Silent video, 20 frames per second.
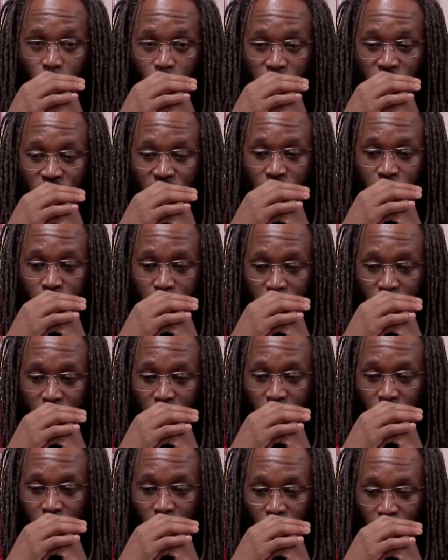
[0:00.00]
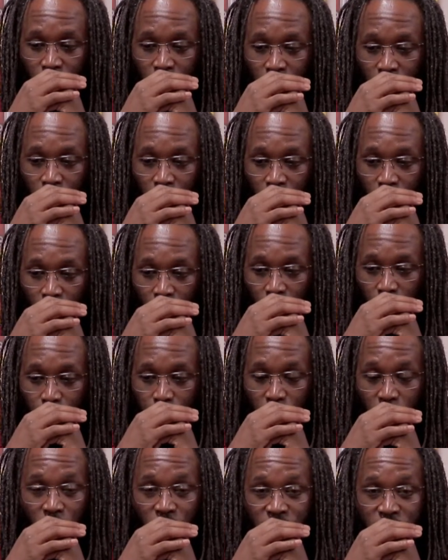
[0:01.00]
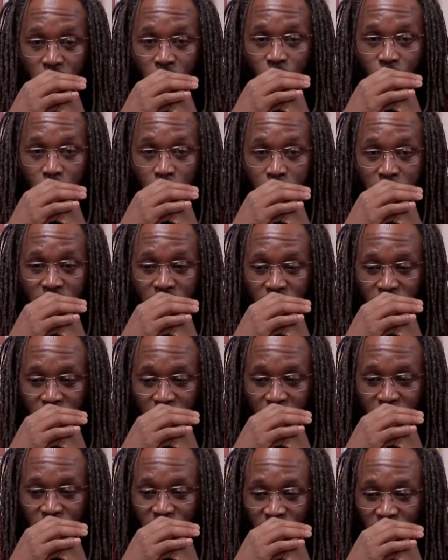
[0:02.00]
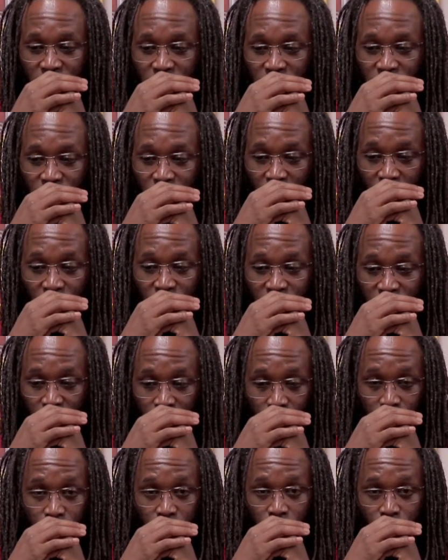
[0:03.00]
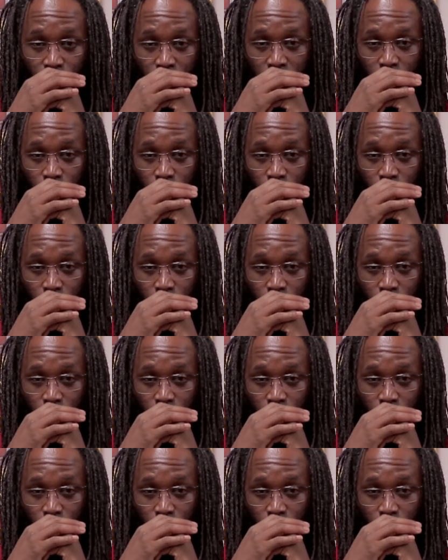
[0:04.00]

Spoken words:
We should be perfect representations of Him, right?